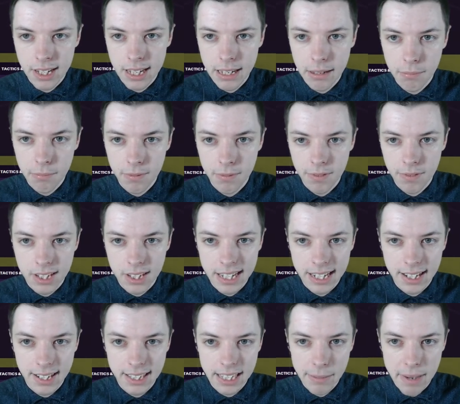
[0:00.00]
For the second team,
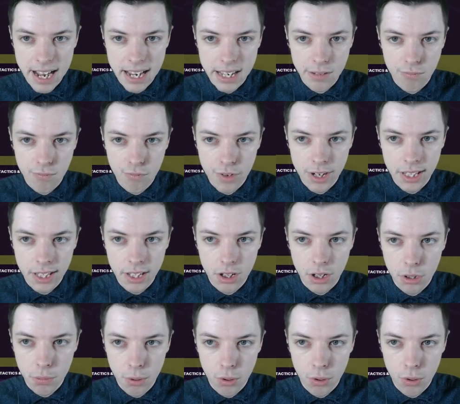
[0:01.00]
it hasn't really gone up at all.